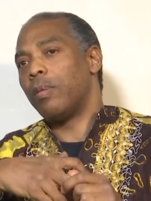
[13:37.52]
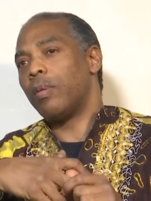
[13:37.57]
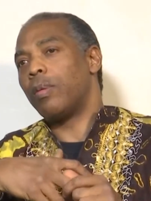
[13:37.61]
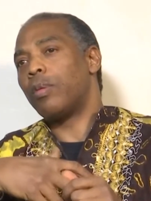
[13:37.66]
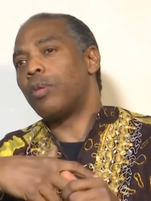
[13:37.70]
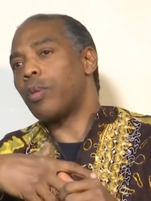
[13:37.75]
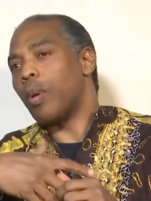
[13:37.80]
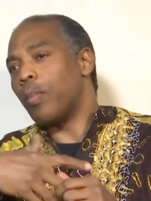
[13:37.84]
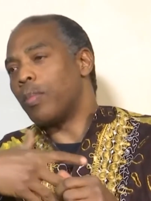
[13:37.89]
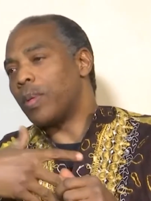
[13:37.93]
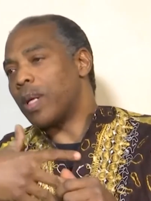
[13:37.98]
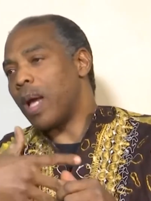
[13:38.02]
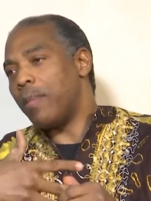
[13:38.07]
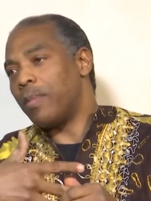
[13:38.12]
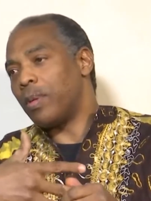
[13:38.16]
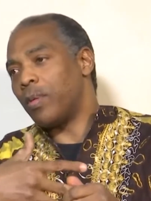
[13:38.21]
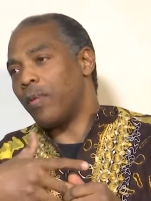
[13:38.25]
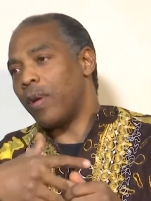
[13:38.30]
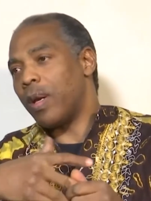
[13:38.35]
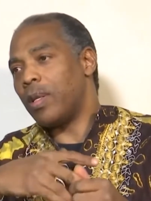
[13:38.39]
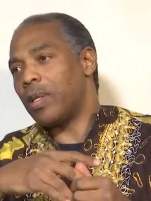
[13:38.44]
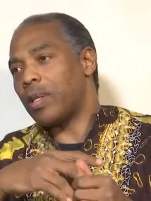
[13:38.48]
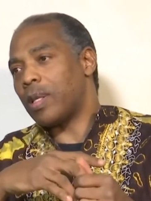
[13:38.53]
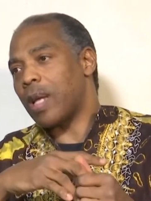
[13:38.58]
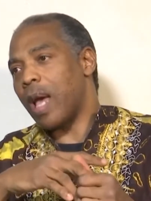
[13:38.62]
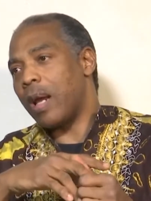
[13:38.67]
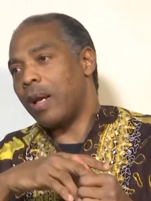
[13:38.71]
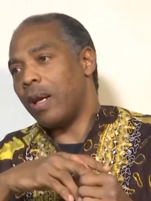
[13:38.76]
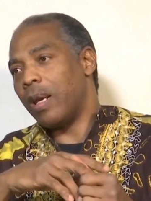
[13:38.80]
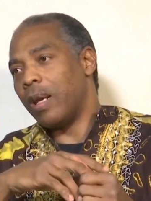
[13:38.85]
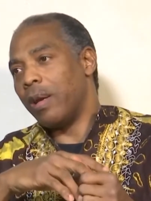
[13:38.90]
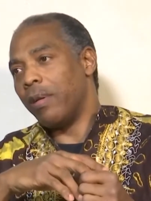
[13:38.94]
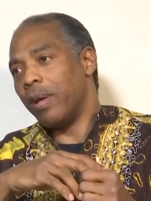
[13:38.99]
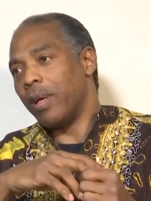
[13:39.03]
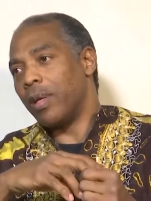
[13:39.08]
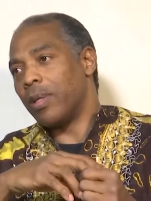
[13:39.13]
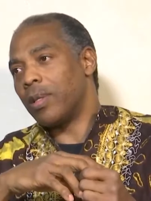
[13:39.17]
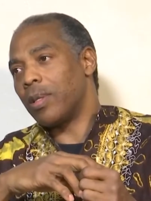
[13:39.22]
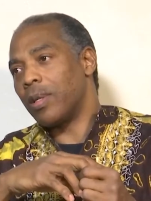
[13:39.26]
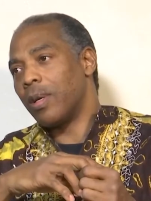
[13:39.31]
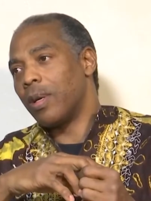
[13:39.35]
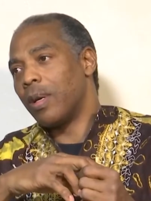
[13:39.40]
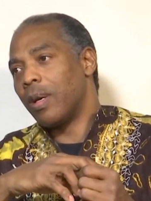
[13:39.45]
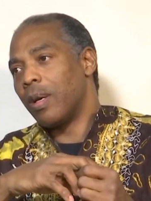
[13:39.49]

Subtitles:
sometimes very sad lyrics,